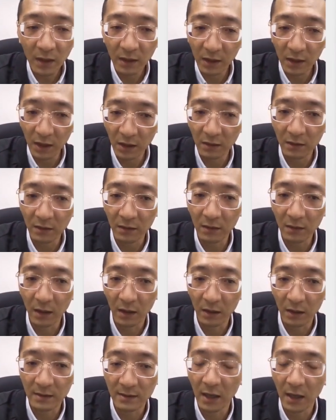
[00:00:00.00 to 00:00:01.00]
in
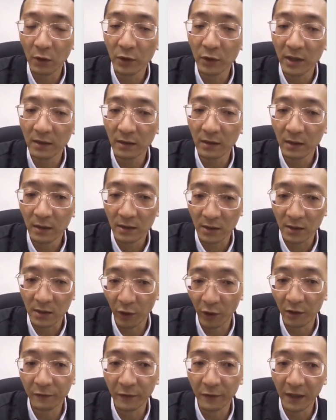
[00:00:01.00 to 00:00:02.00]
1,000
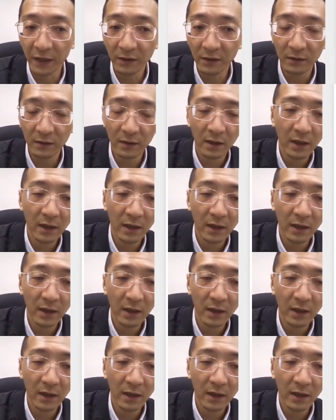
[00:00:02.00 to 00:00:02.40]
square feet,